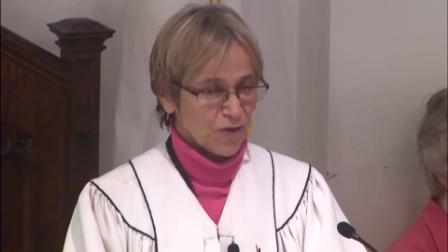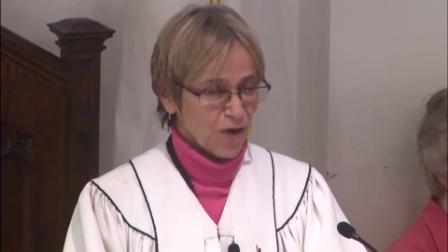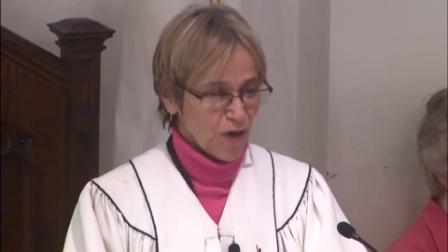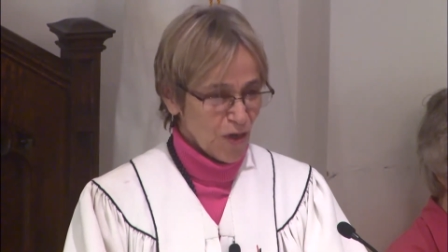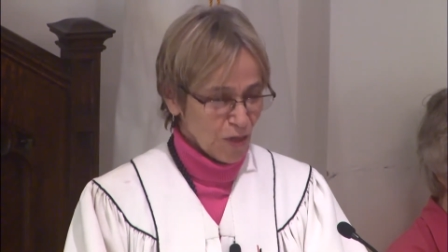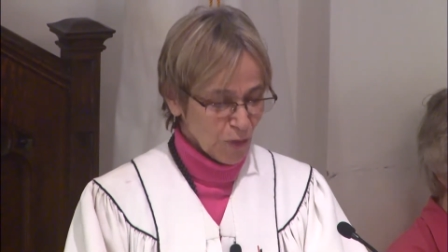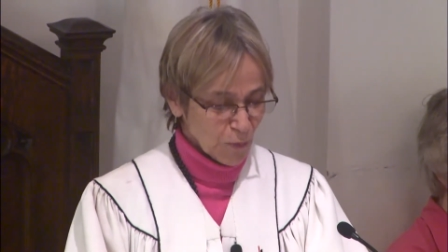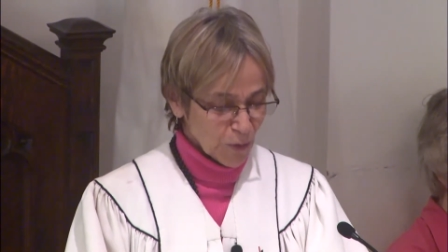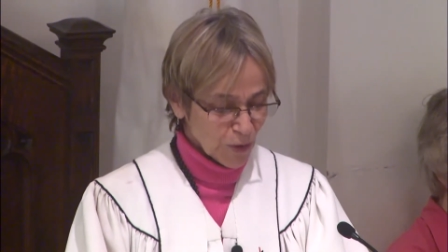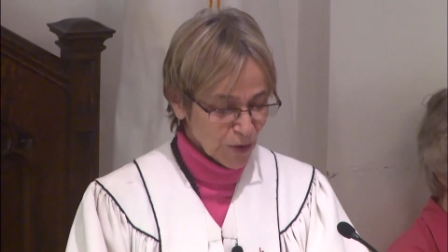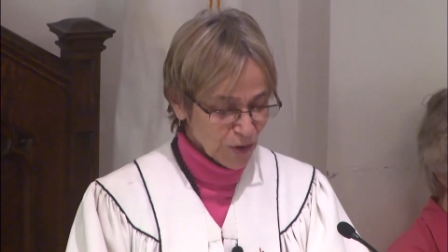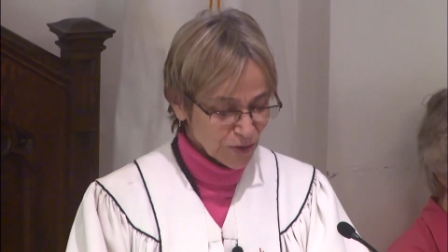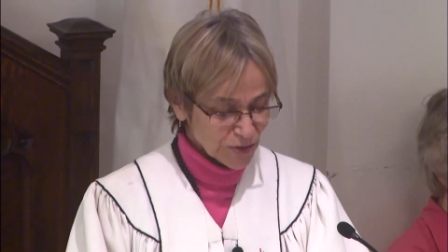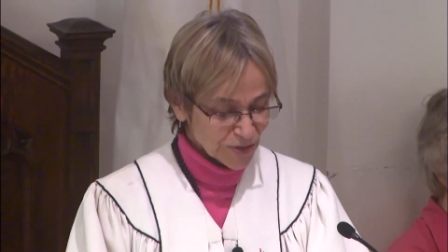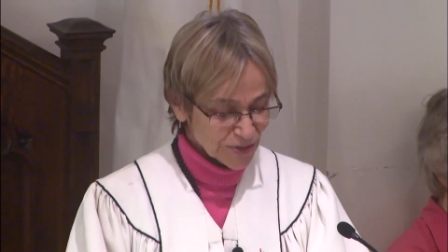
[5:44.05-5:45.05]
all the
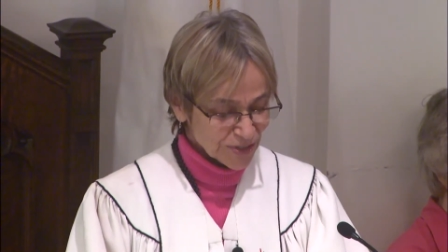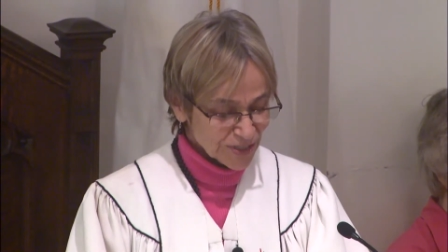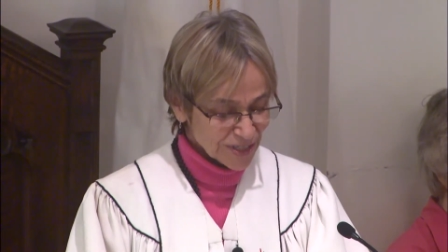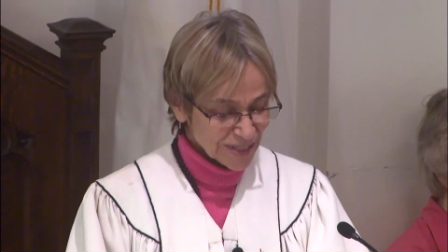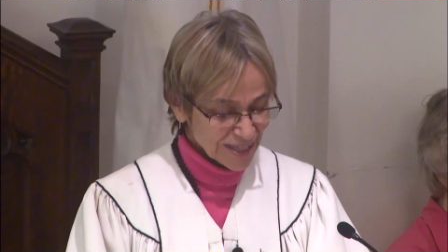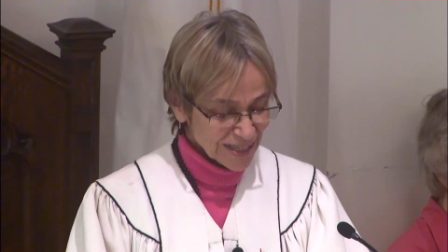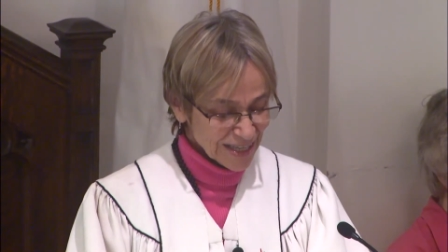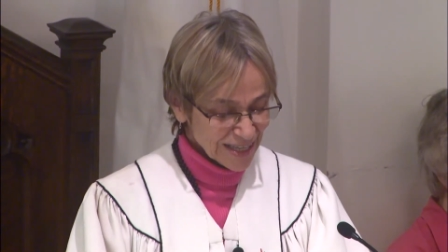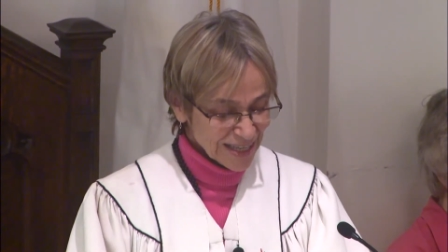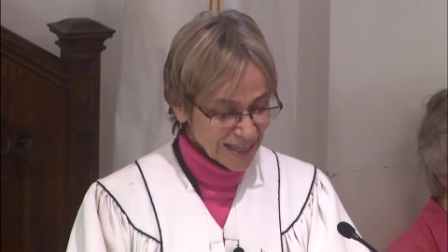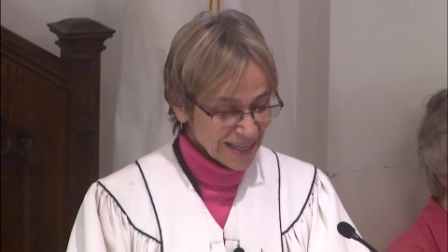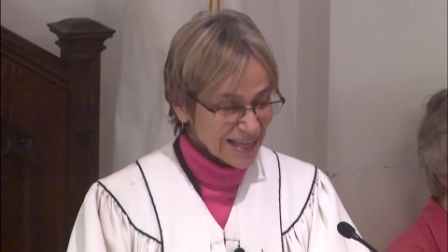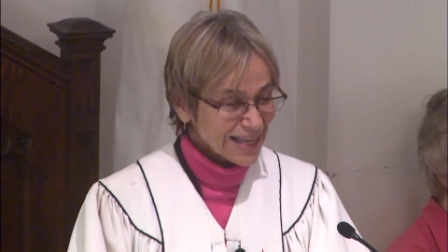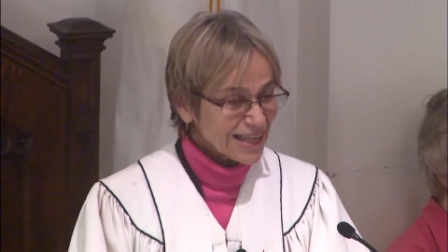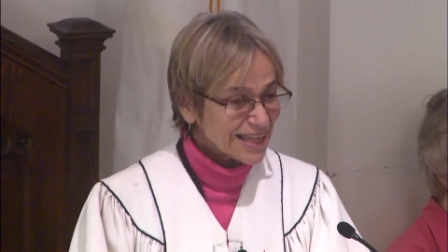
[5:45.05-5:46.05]
world
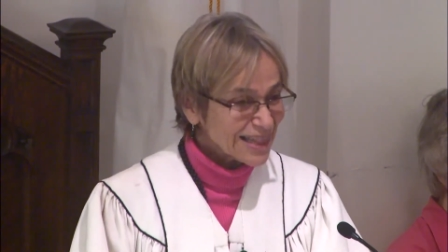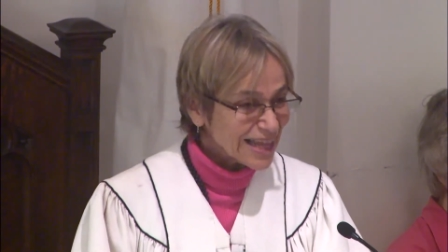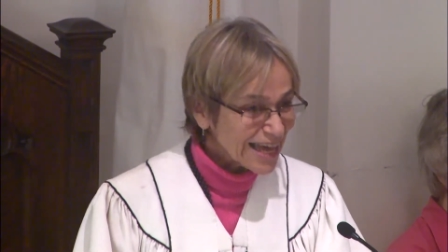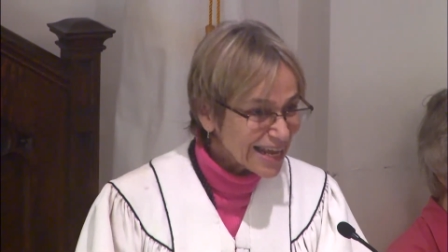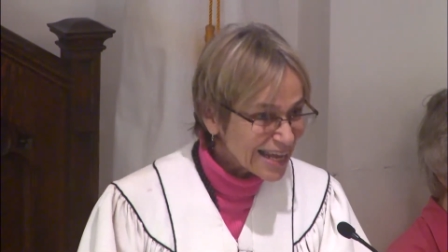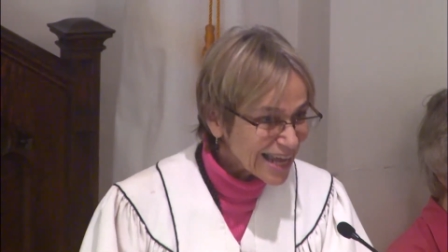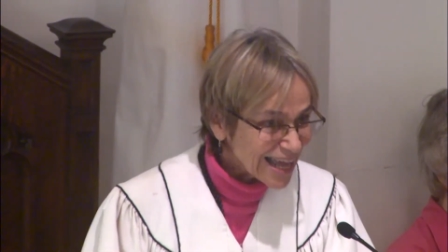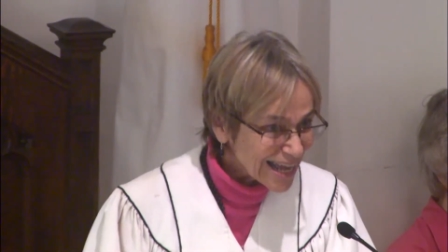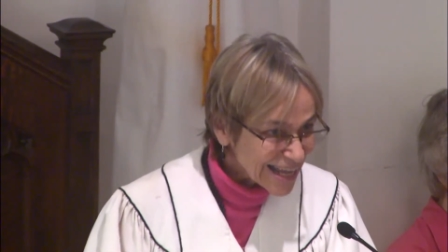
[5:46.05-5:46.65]
like a